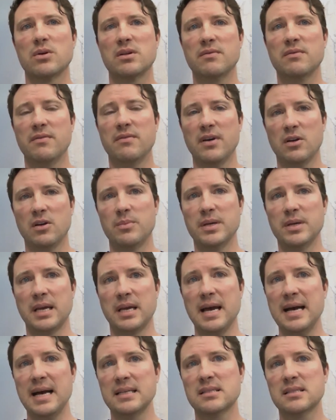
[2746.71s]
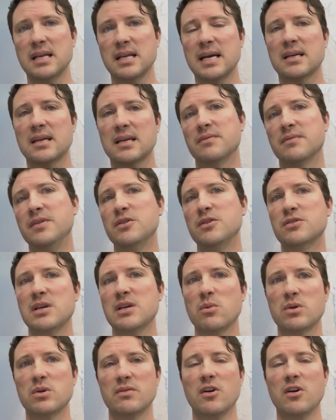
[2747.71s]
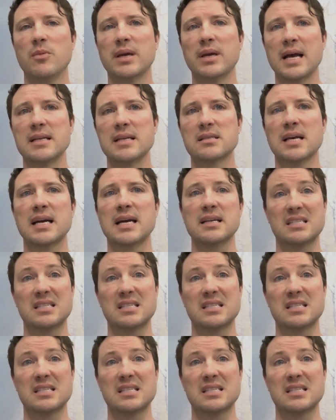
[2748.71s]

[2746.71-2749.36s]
developing at Slack and the features that we're developing at Slack,